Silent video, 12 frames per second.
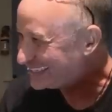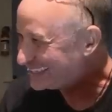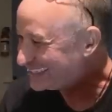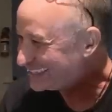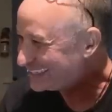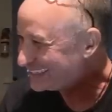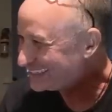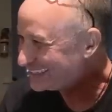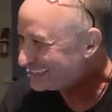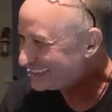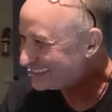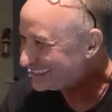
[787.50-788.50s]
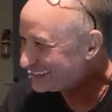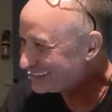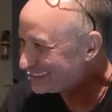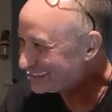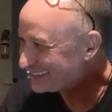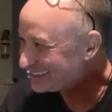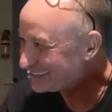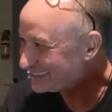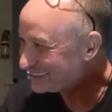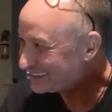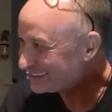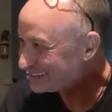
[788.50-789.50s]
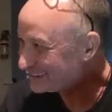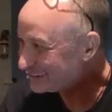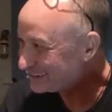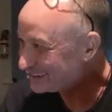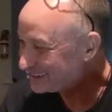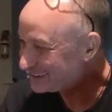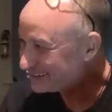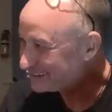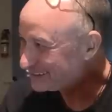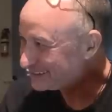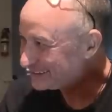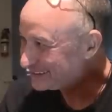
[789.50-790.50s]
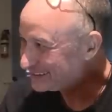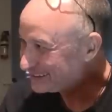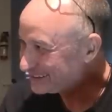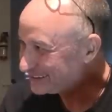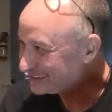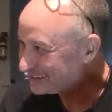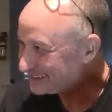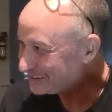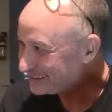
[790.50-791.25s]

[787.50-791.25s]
(not speaking)